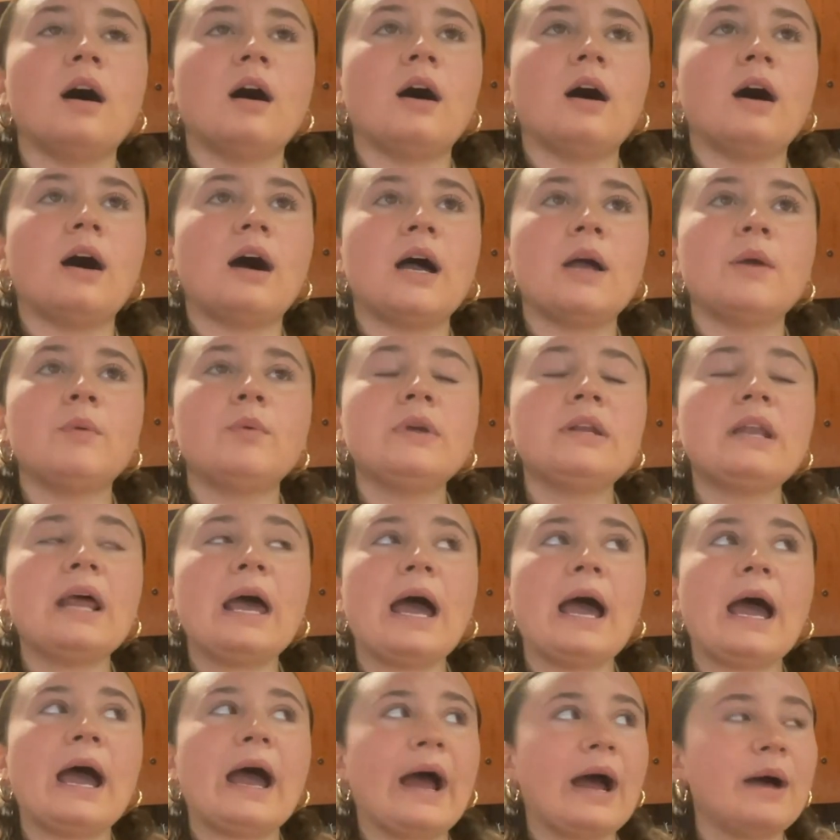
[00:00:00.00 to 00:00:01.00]
I would
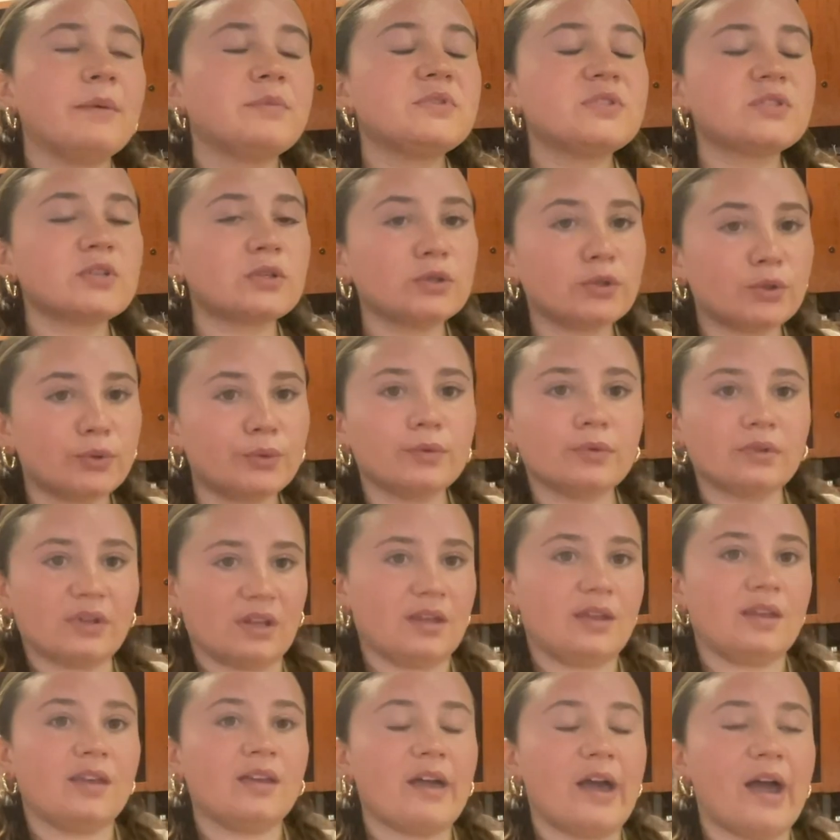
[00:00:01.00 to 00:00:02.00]

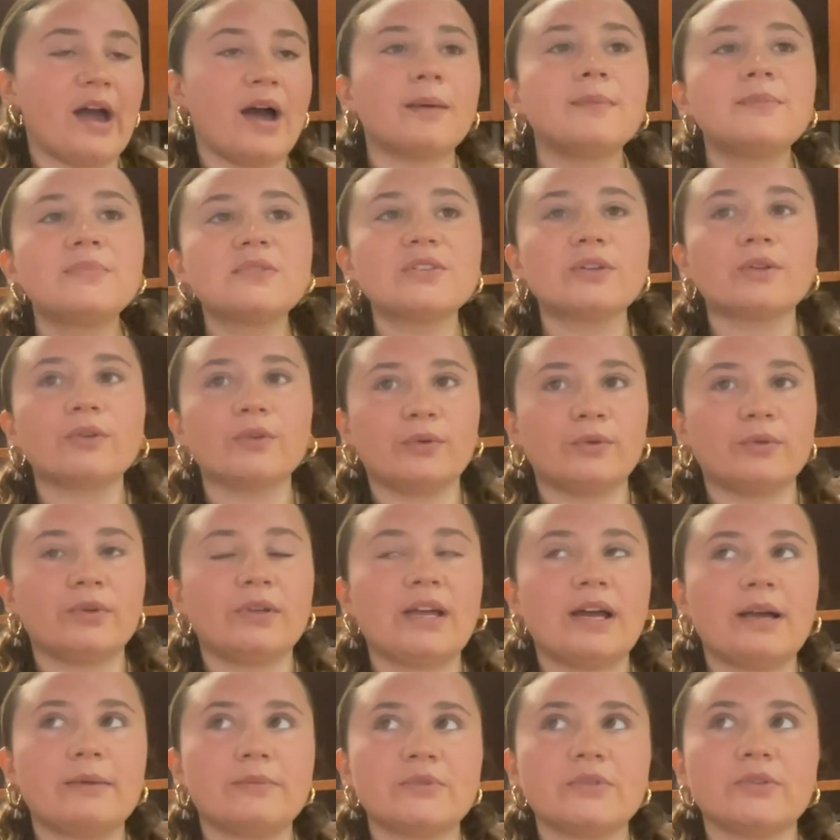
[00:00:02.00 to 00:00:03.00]
absolutely, absolutely,
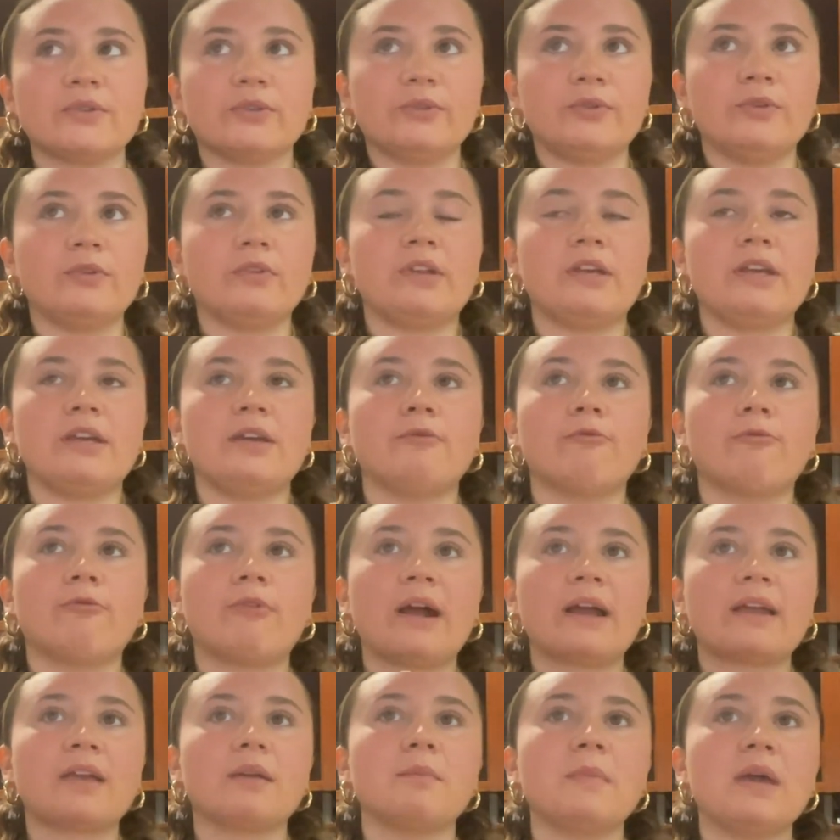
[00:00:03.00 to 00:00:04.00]
absolutely
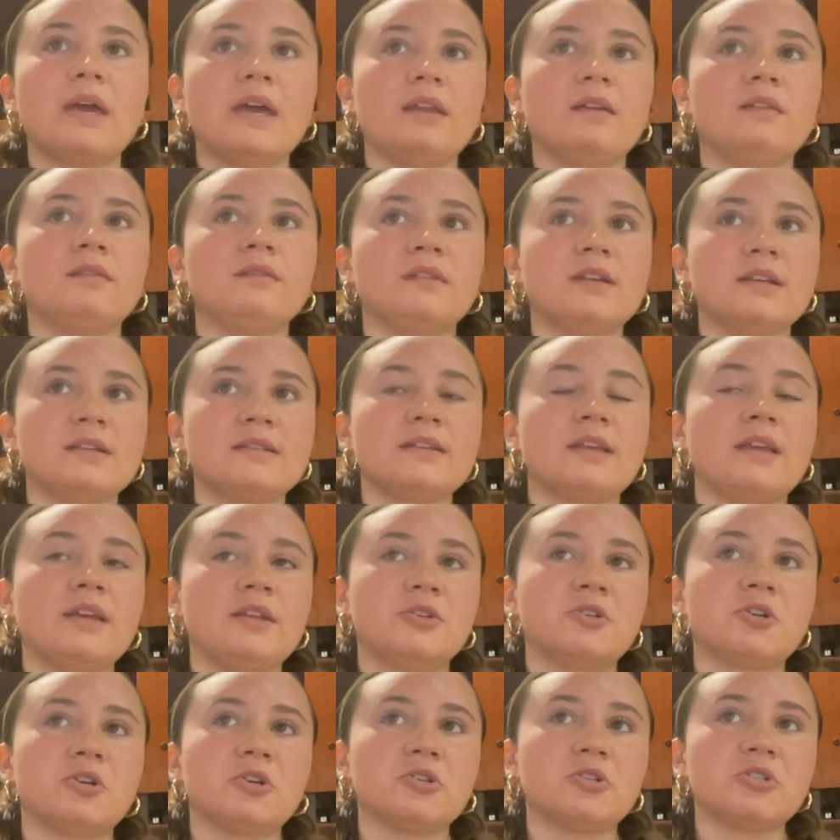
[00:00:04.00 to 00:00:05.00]
recommend this
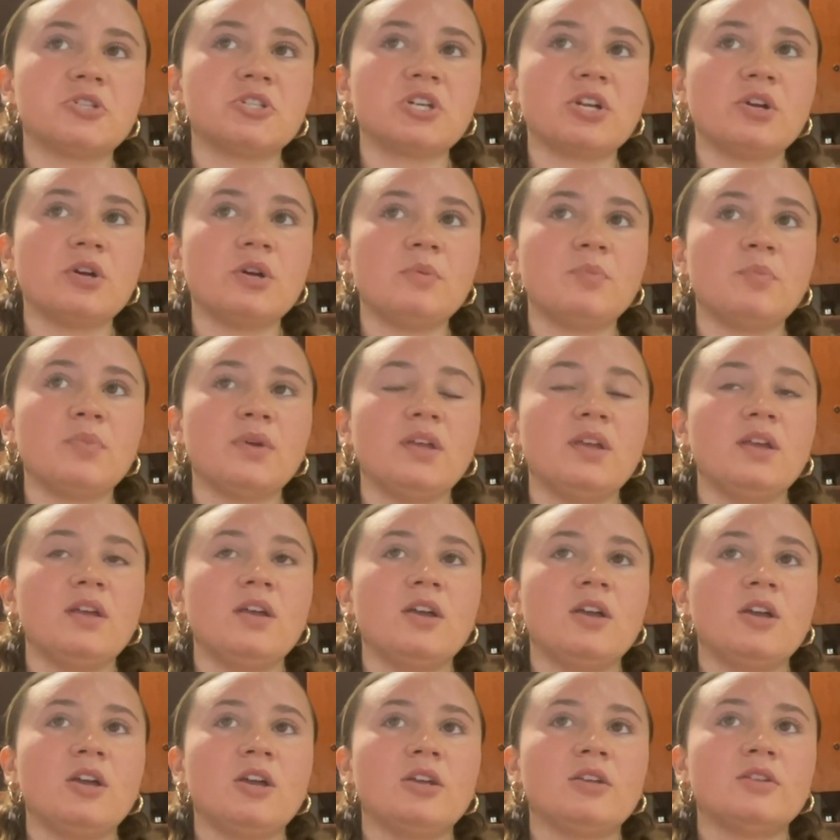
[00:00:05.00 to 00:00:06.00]
internship
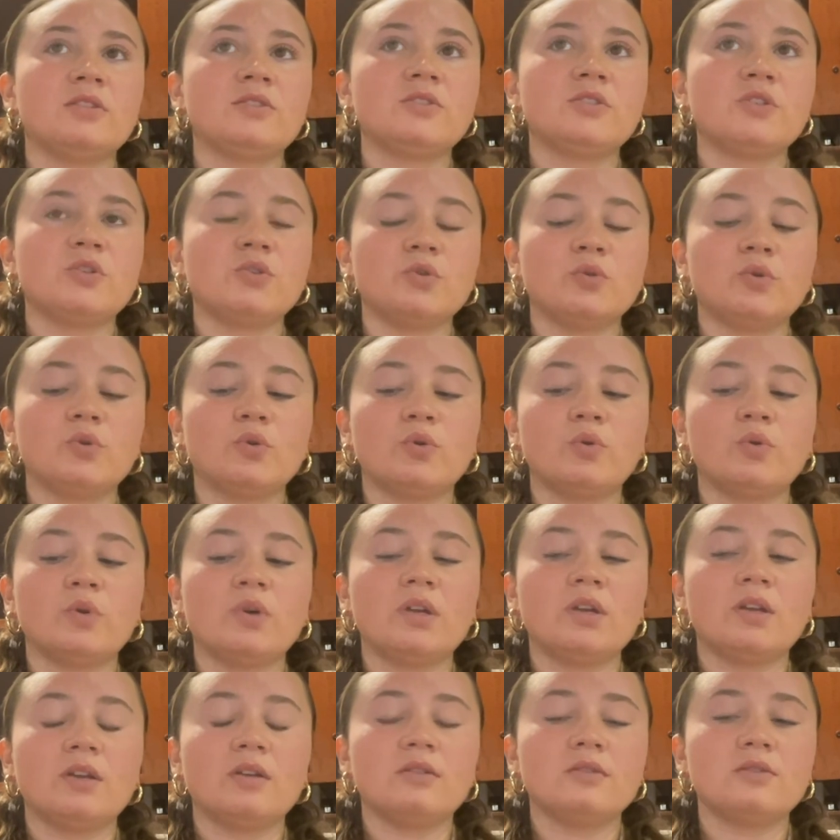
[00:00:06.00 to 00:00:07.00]

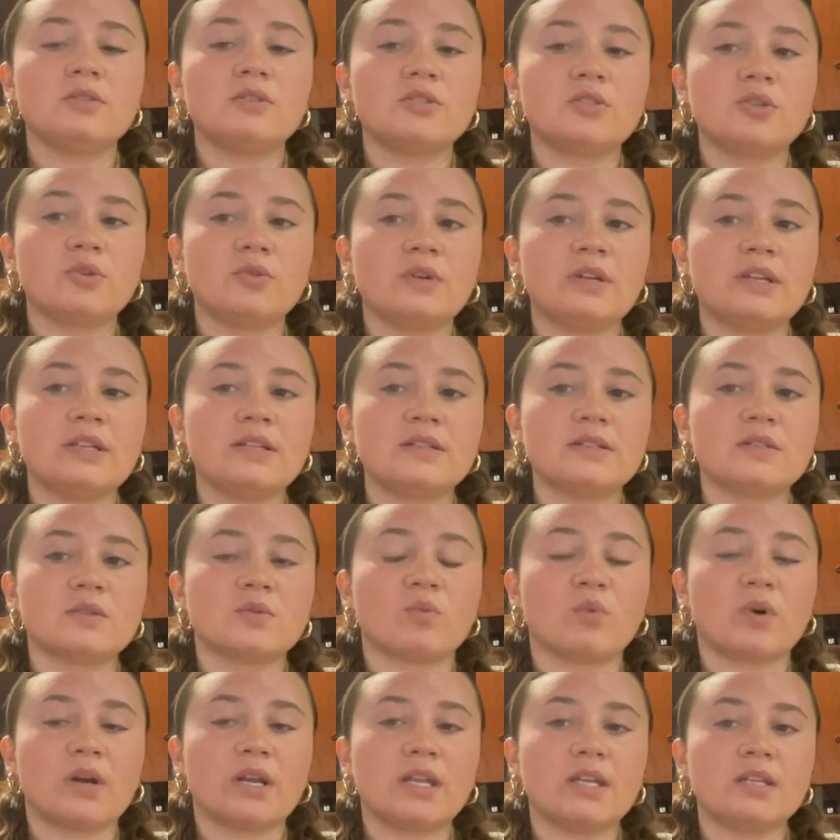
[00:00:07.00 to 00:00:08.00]
to students
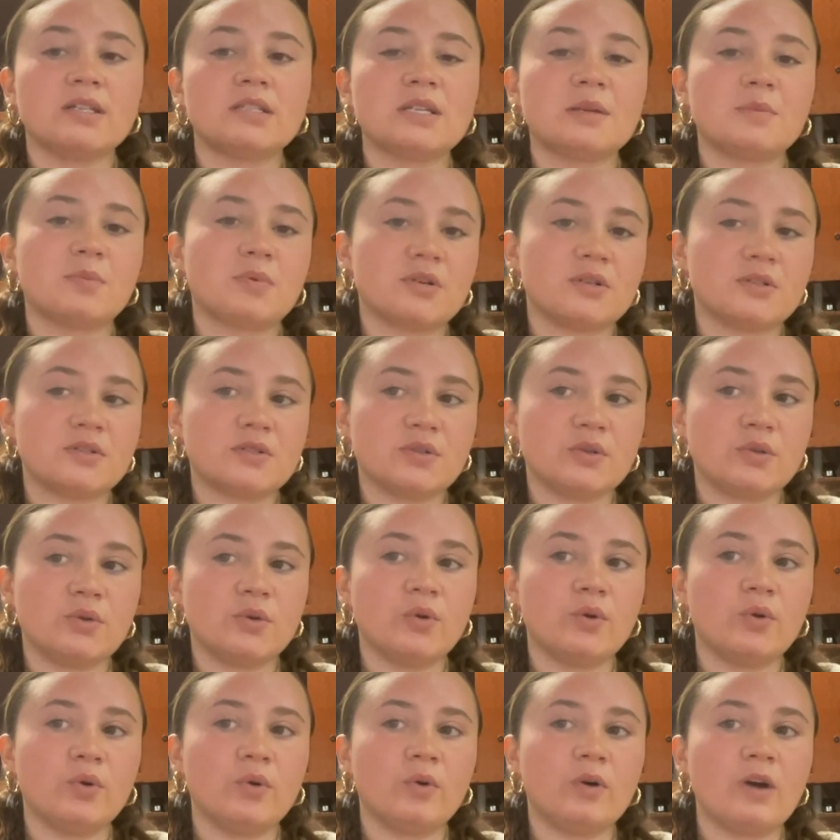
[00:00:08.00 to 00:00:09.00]
wanting to
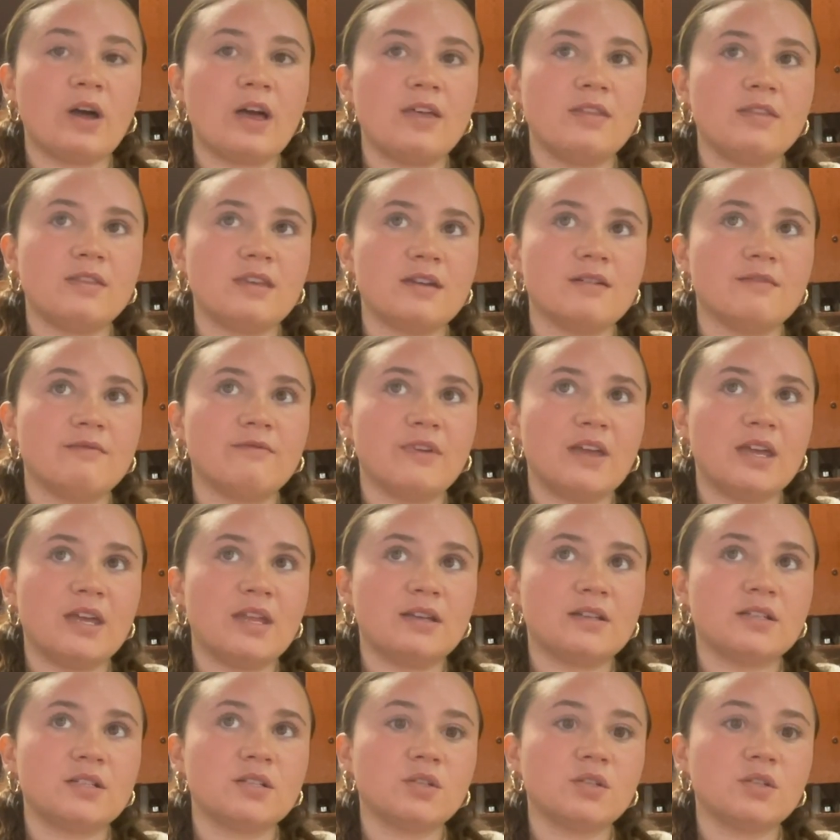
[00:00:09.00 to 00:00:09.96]
pursue the event